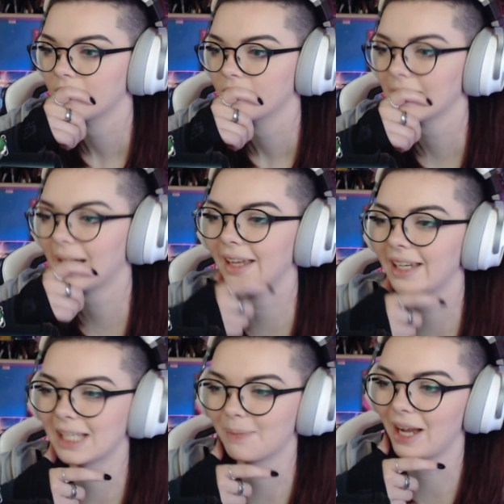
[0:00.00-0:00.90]
Ah,
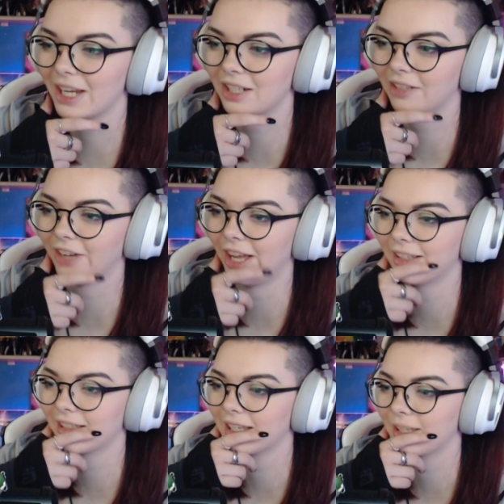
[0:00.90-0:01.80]
yes, passionate
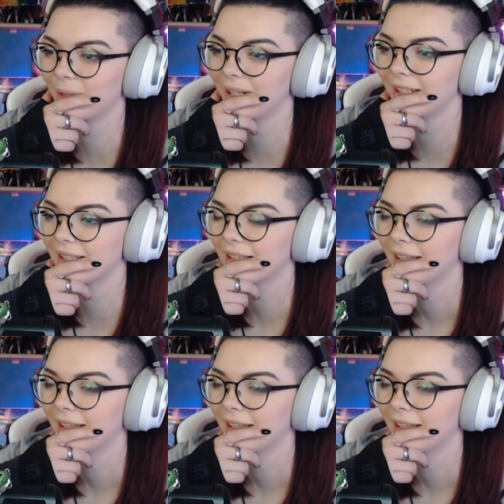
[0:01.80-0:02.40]
fans. That's what it is.